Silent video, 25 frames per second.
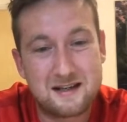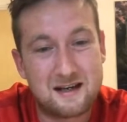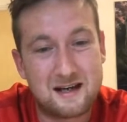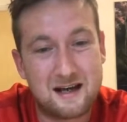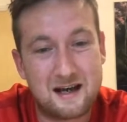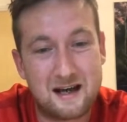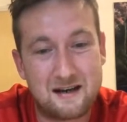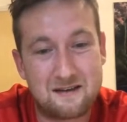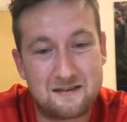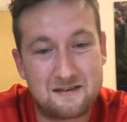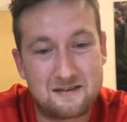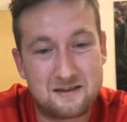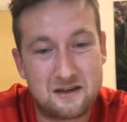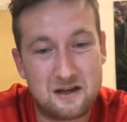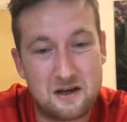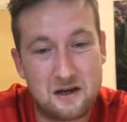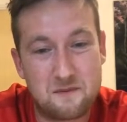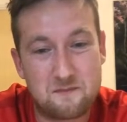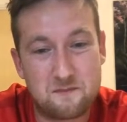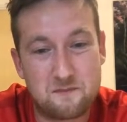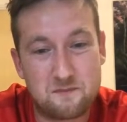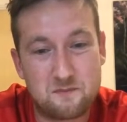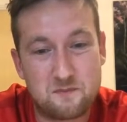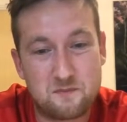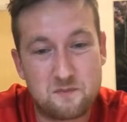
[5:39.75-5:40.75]

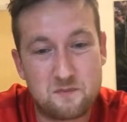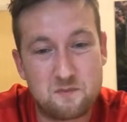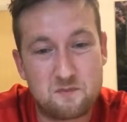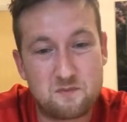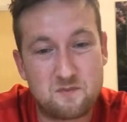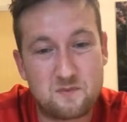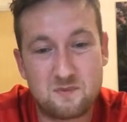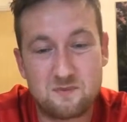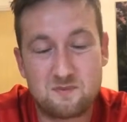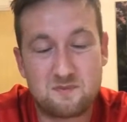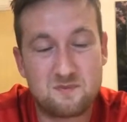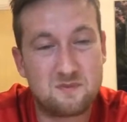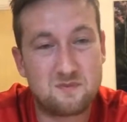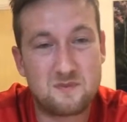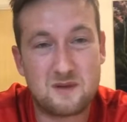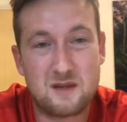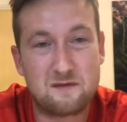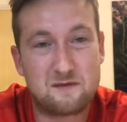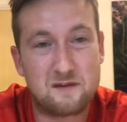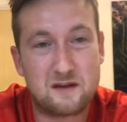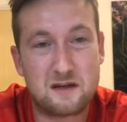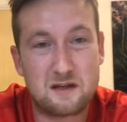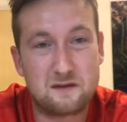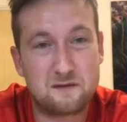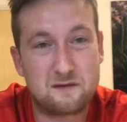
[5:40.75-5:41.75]
And
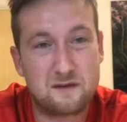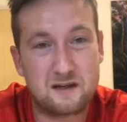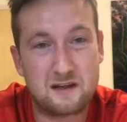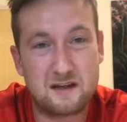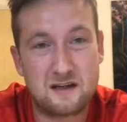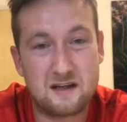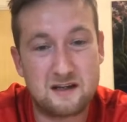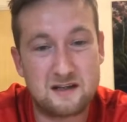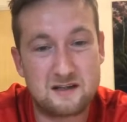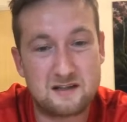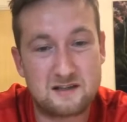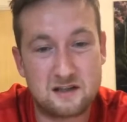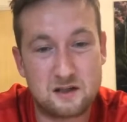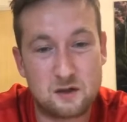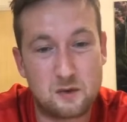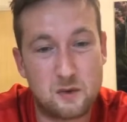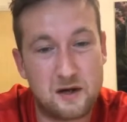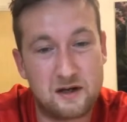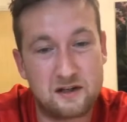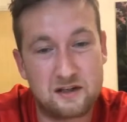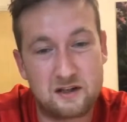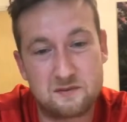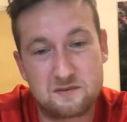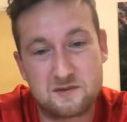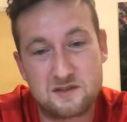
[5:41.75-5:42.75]
if anything, he's
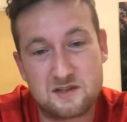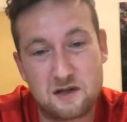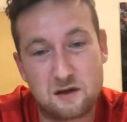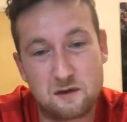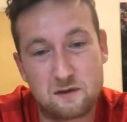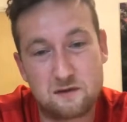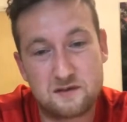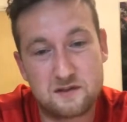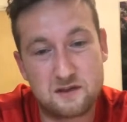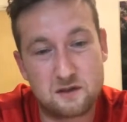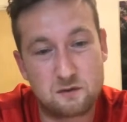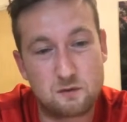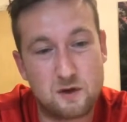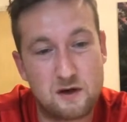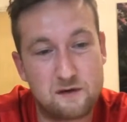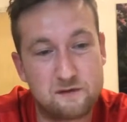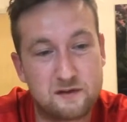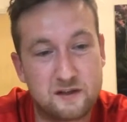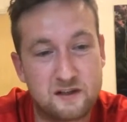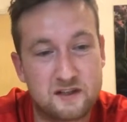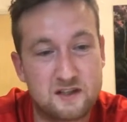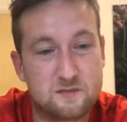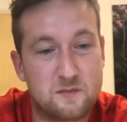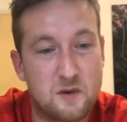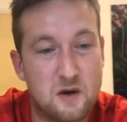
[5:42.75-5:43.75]
acquainted himself to
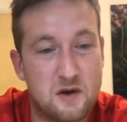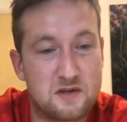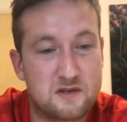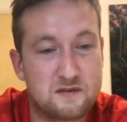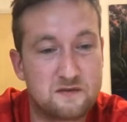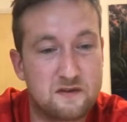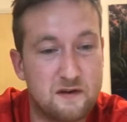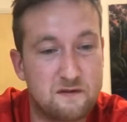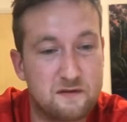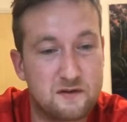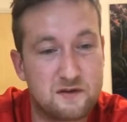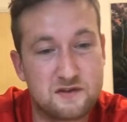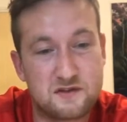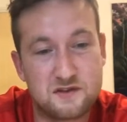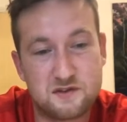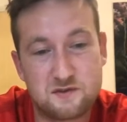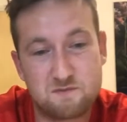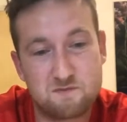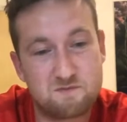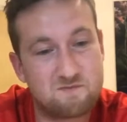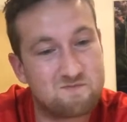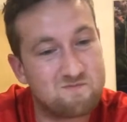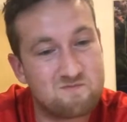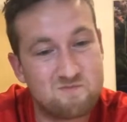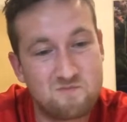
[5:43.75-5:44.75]
ruffling Spurs feathers.